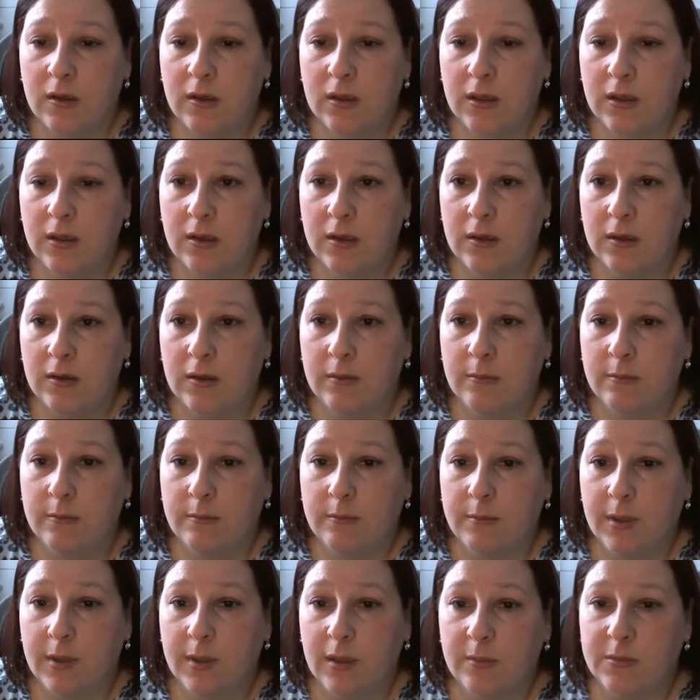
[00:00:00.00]

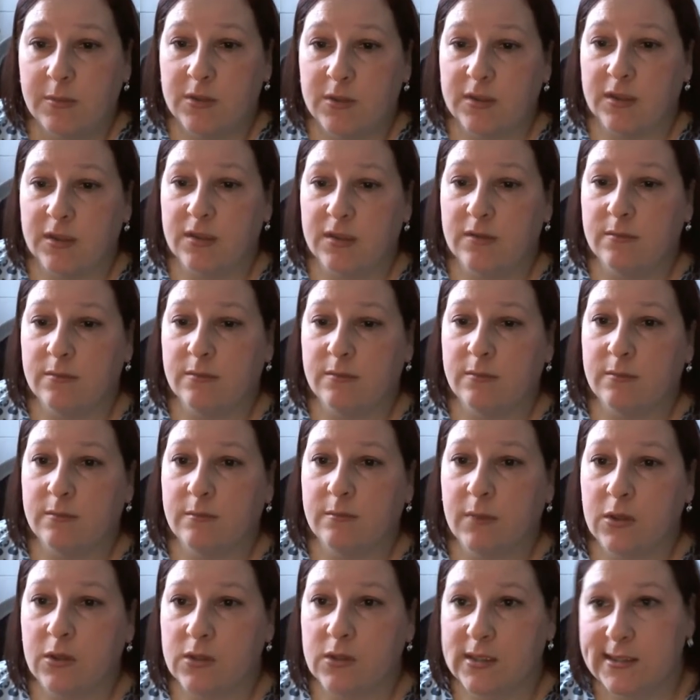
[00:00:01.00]
But I'm just going to
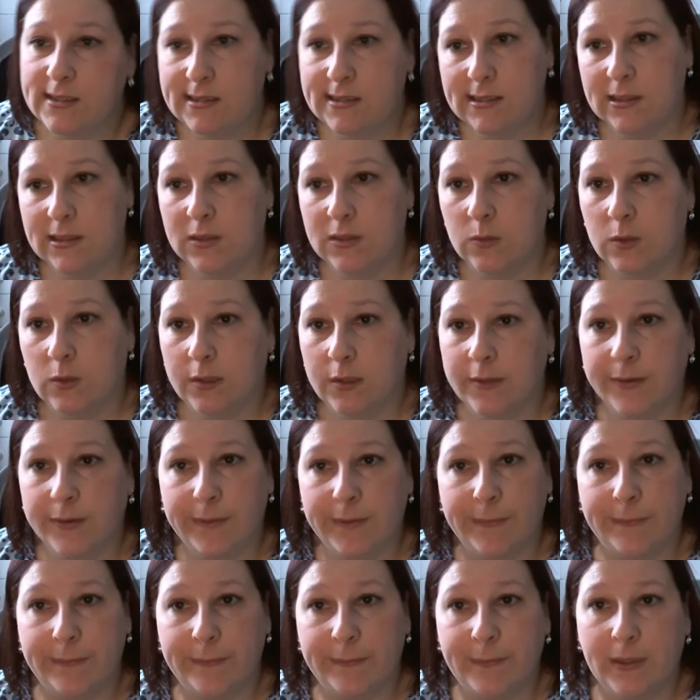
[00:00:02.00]
mostly stick to what I know.
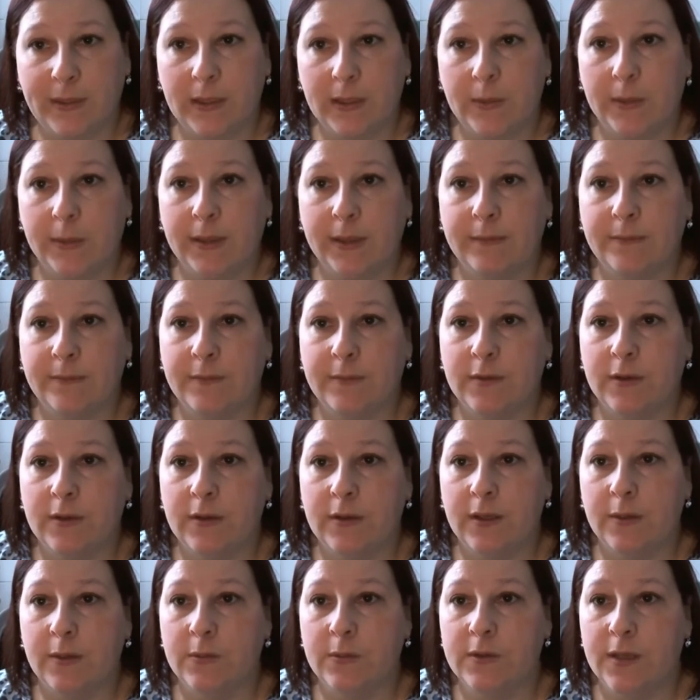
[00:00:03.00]
Anyway, so
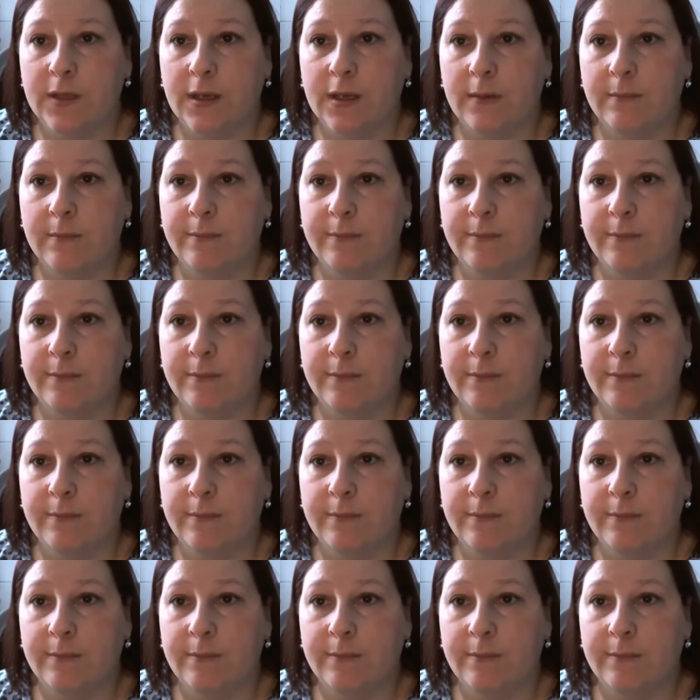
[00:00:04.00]
that was that.